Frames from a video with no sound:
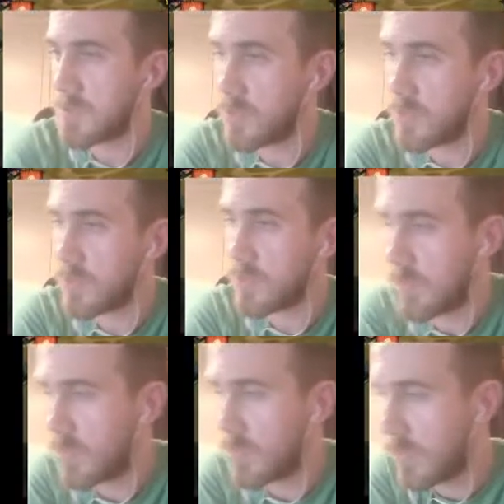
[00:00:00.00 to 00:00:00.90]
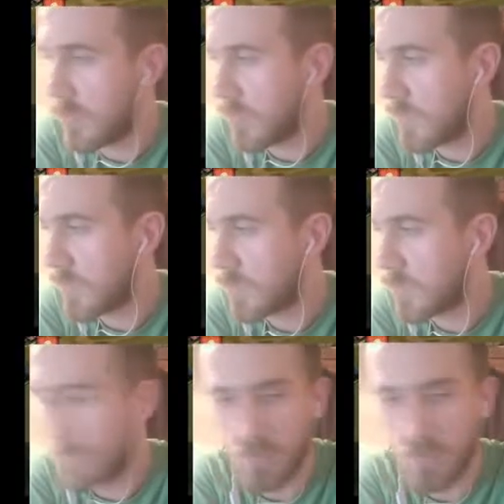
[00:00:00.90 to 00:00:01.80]
You don't have to worry about your
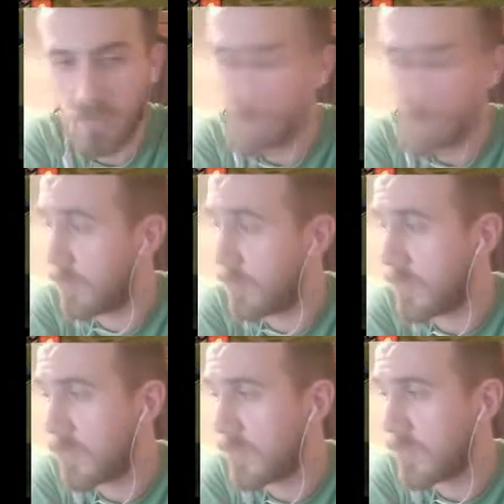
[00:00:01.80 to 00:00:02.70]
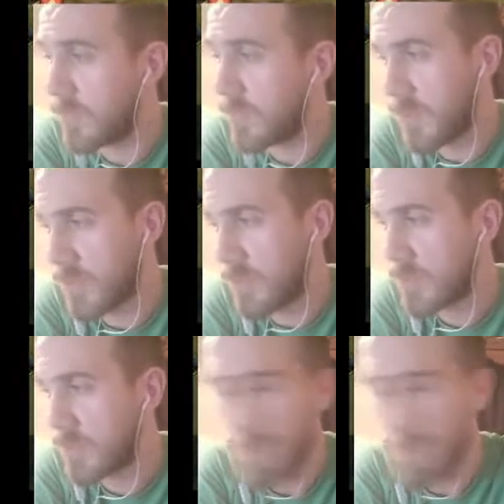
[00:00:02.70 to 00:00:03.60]
Riverrun. I know you're from Dracarys.
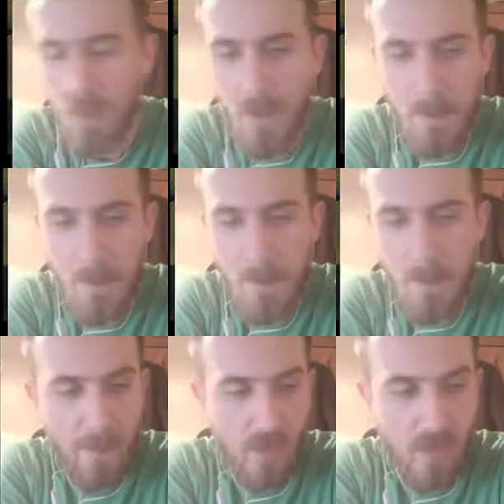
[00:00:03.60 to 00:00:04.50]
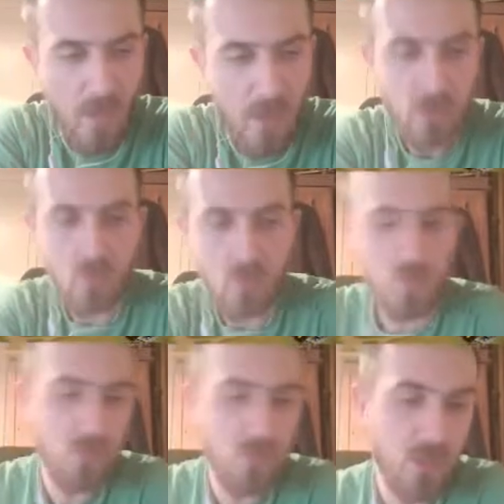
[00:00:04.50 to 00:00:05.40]
I know you're from
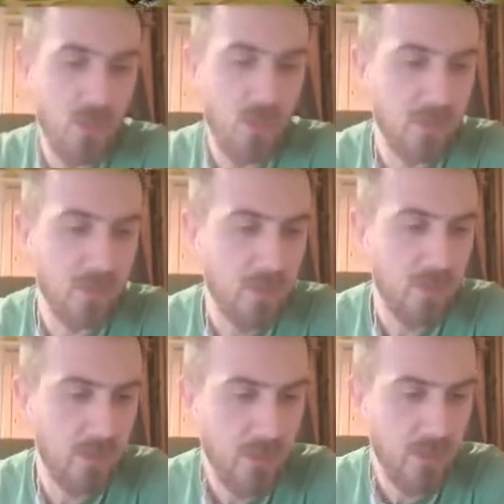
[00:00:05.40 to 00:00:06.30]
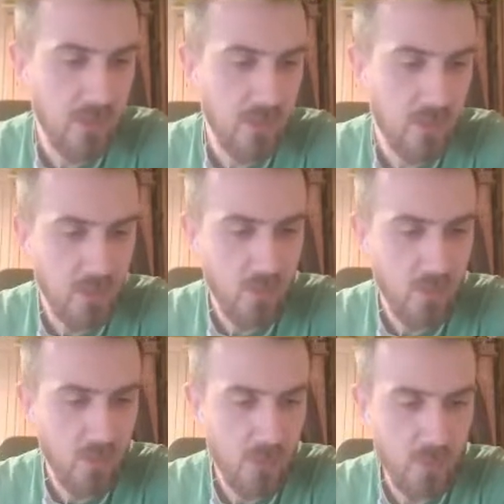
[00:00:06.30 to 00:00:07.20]
Dracarys. Tayluk, what are you
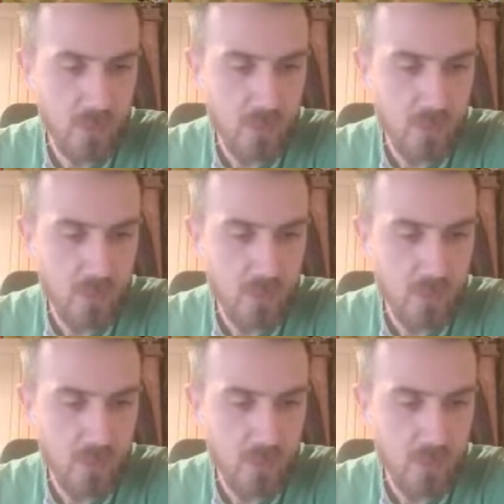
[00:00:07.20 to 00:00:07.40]
doing?